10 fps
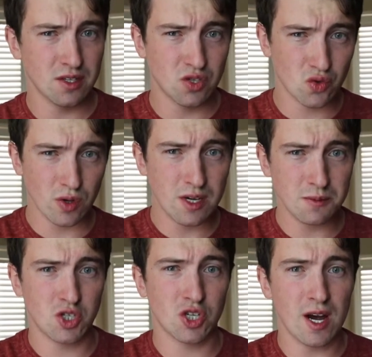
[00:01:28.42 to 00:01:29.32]
his
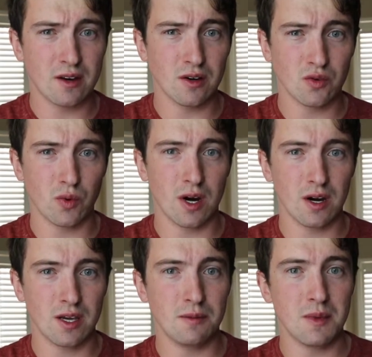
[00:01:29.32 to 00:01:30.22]
dreams shattered, where
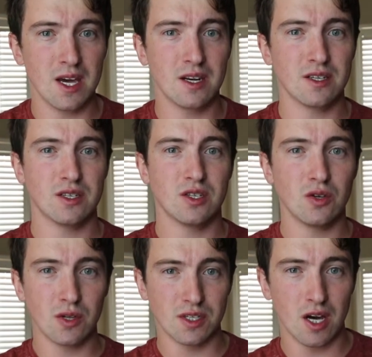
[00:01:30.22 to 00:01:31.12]
he made it
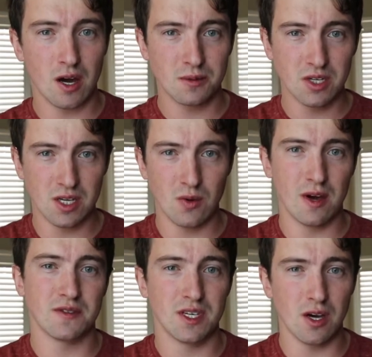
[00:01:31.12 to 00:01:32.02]
to the top to the
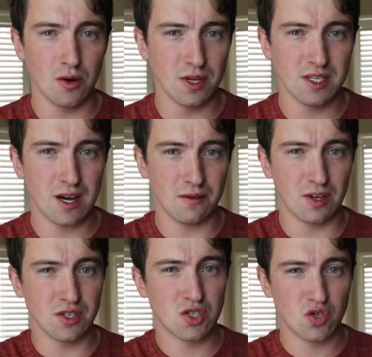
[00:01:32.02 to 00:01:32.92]
UFC only to have
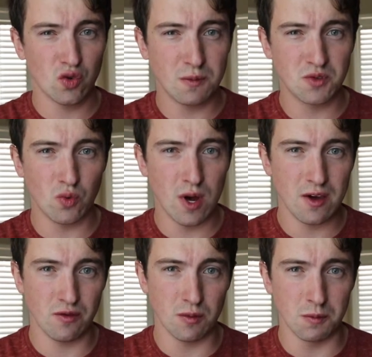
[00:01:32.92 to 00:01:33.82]
it stripped
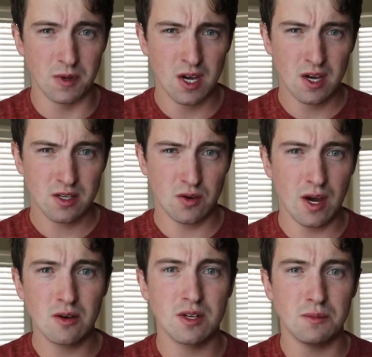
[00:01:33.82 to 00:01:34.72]
away from him. So how
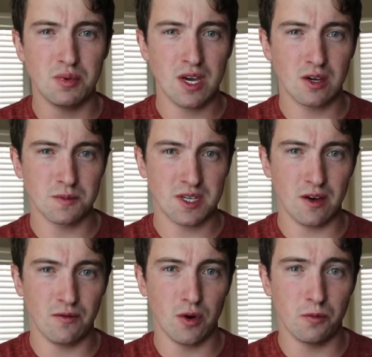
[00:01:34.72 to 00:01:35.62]
did he pick
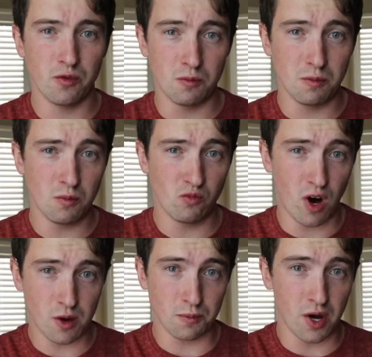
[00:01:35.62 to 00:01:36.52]
himself up from
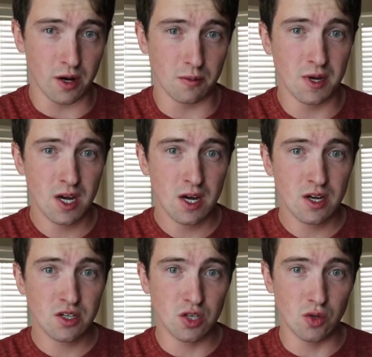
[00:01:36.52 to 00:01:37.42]
rock bottom
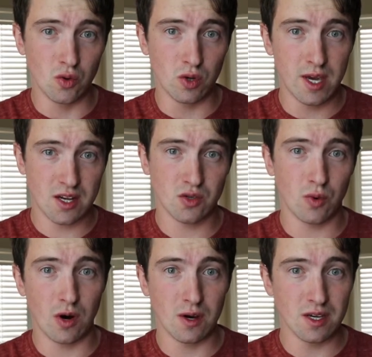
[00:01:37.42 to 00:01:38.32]
to get to
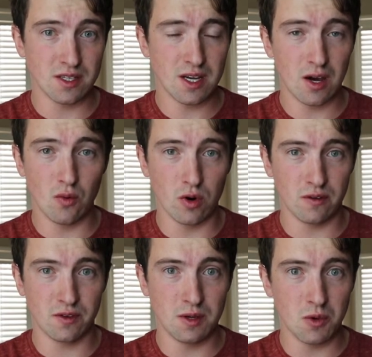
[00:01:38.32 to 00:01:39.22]
where he is now, one
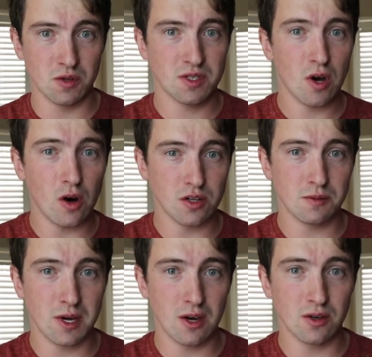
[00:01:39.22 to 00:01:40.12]
of the most talked
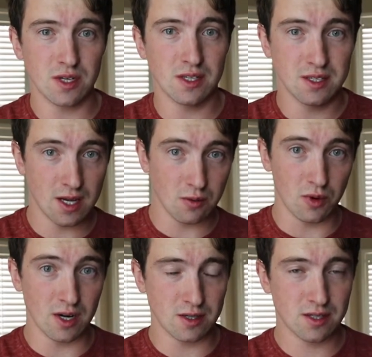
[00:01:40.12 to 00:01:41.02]
about and
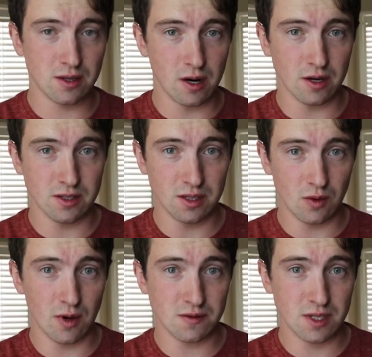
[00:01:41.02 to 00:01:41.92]
celebrated stars in the
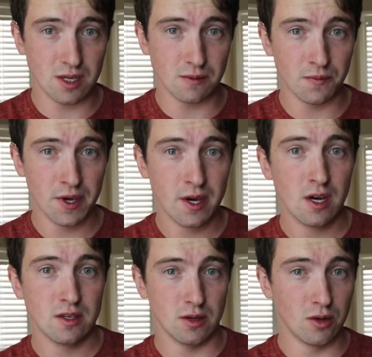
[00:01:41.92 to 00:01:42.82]
UFC?
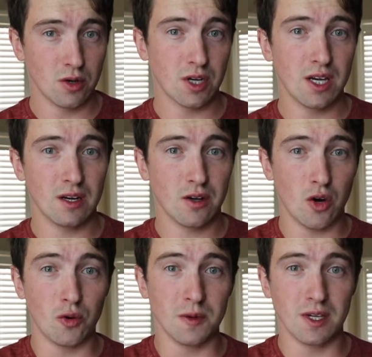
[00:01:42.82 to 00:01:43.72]
So luckily, at
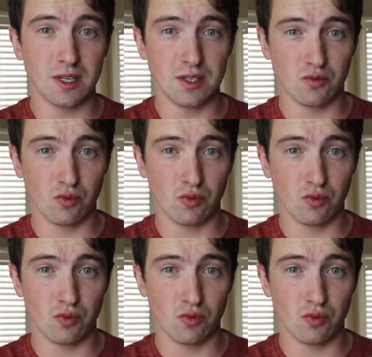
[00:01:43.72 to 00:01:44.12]
Colby's